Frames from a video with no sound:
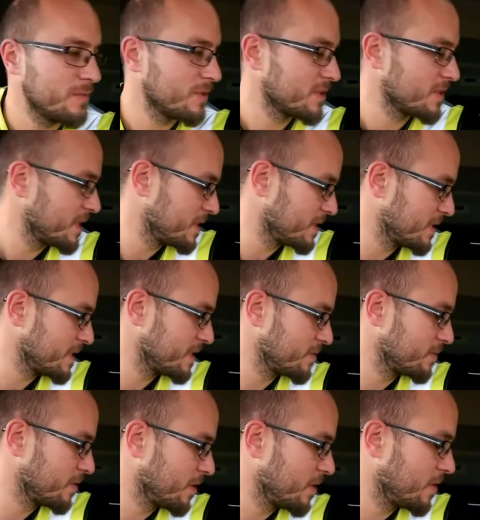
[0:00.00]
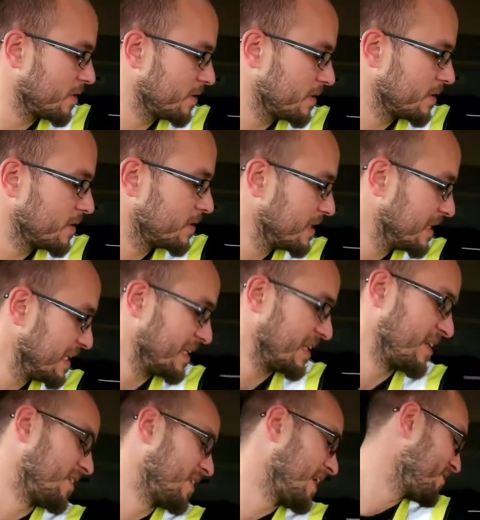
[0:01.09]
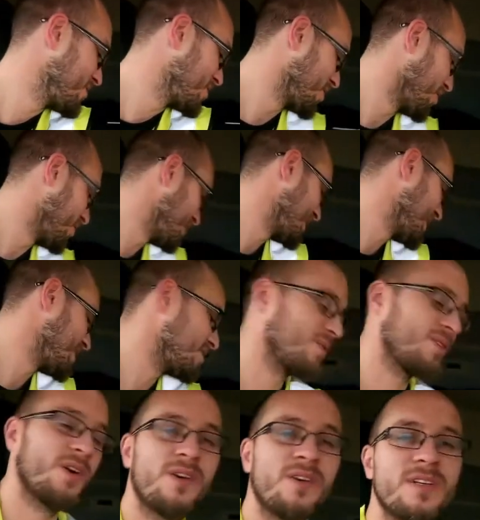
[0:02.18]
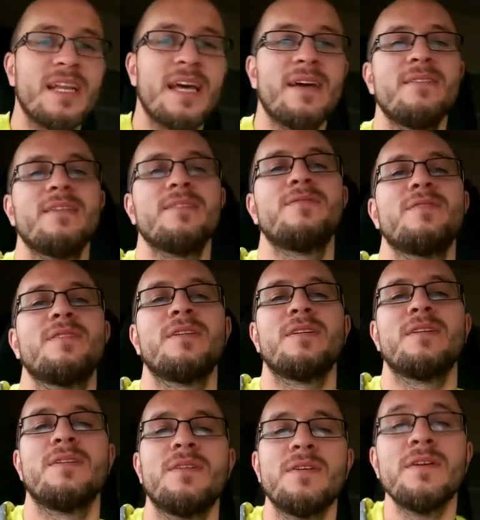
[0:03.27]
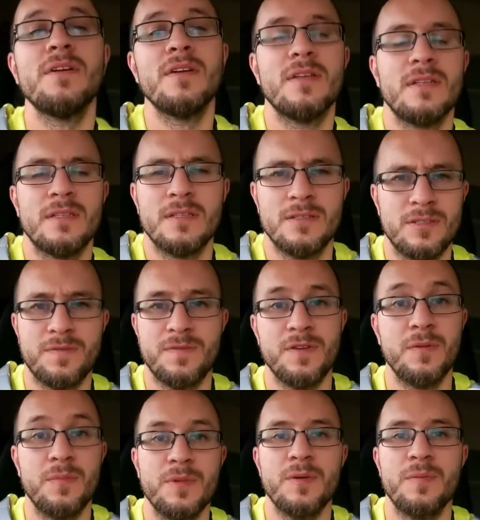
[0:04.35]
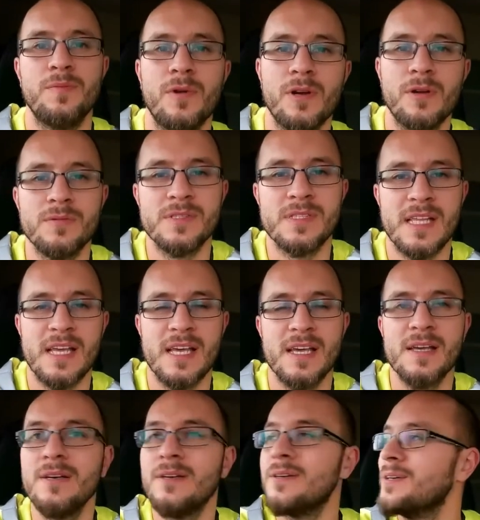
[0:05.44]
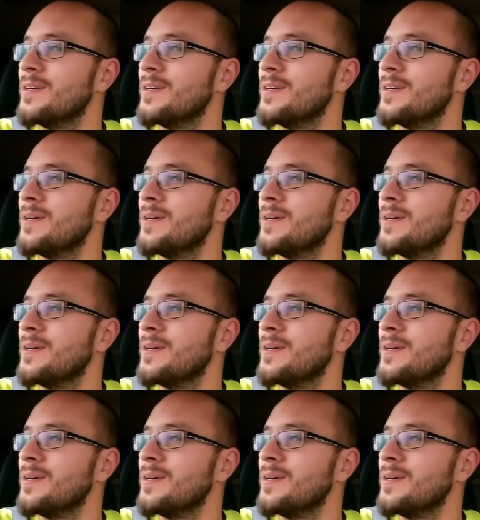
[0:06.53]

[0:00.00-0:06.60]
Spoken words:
There wasn't a diesel card, and I haven't got a diesel card now. They just filled me up while I was there.